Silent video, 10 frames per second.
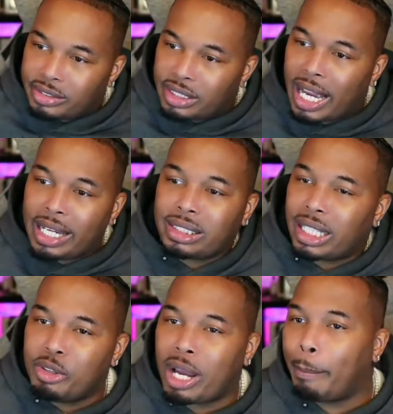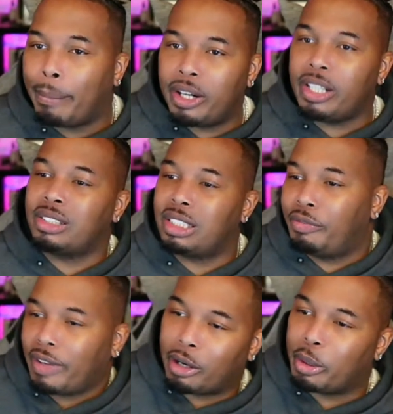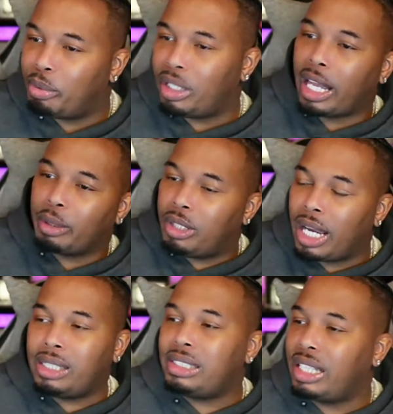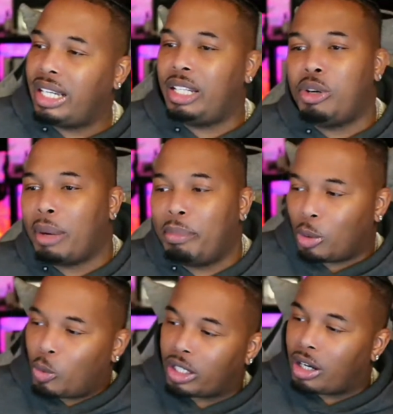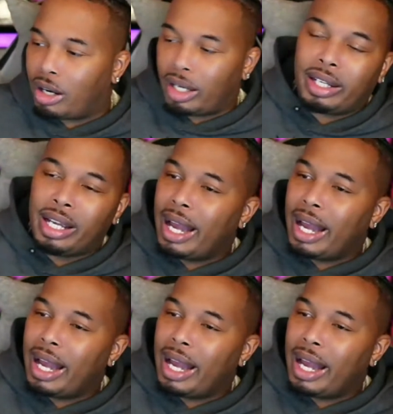I ain't saying you got to burn yourself out or be like me. I ain't saying you got to be a workaholic.